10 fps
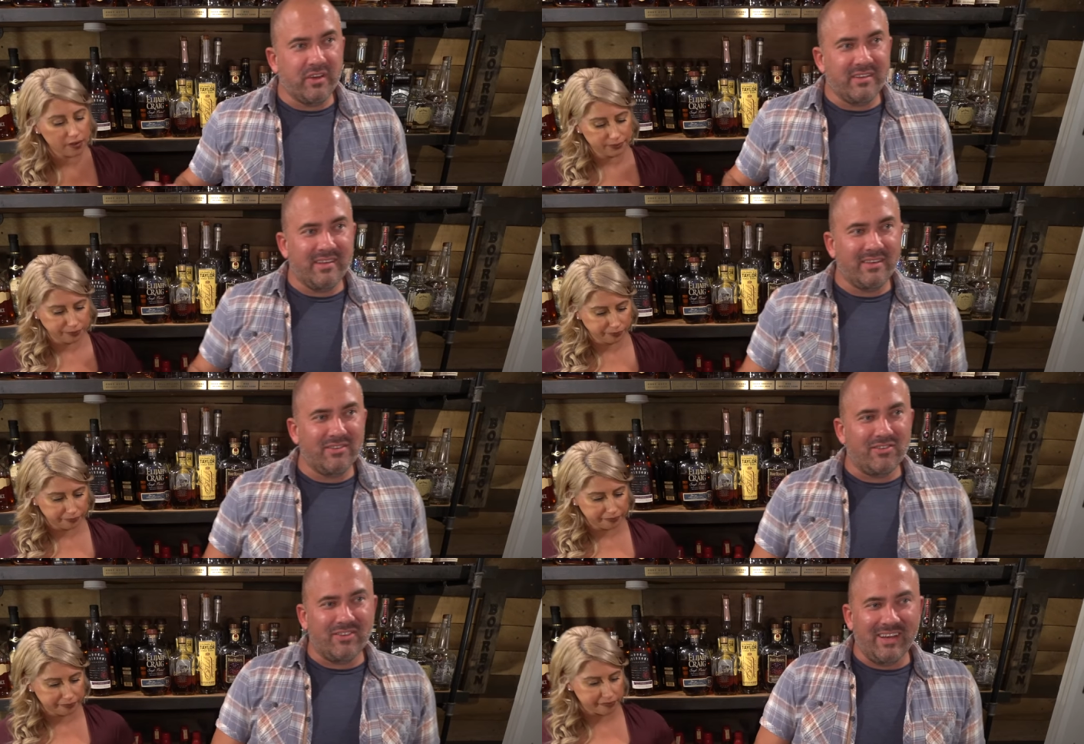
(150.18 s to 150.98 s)
Speaker 1: the
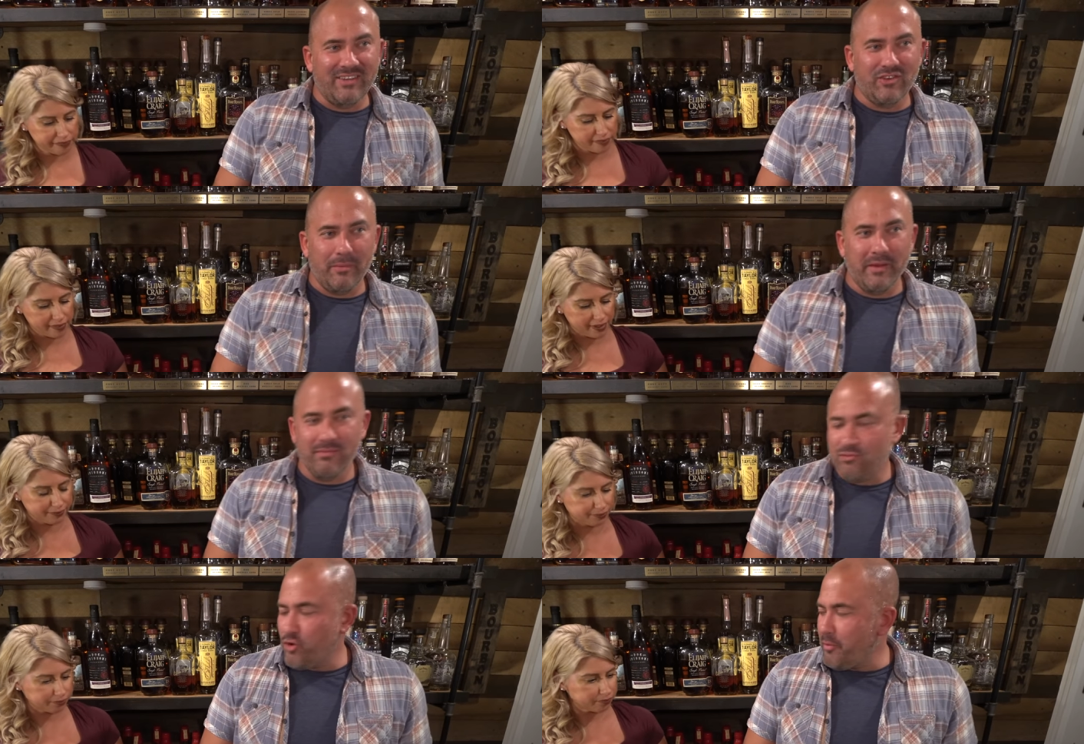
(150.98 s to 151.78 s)
contestants tonight, Jamie?
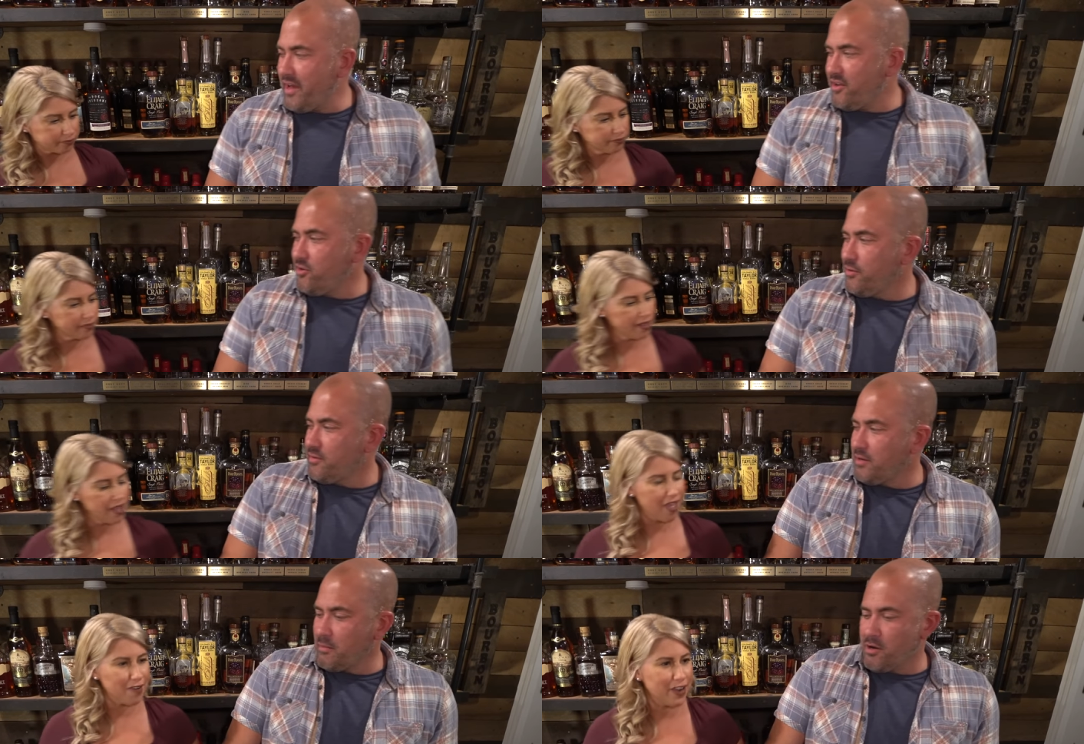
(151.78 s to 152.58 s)
Show me how you do
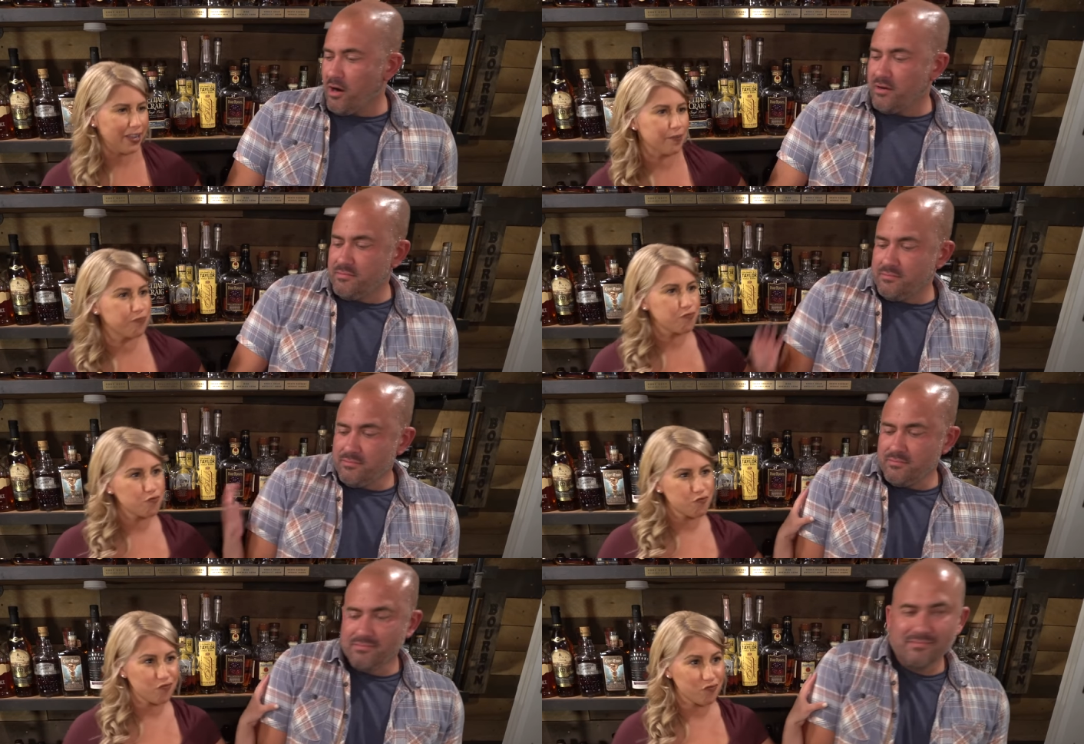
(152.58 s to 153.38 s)
it when All I'm right.
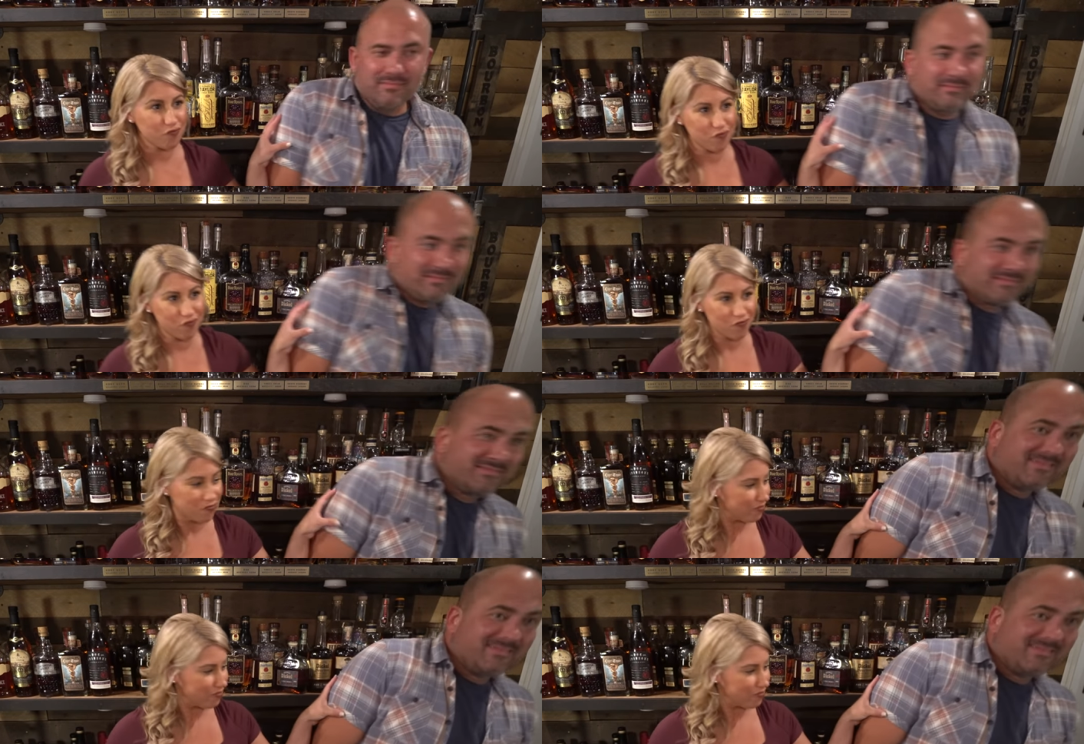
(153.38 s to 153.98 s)
gone.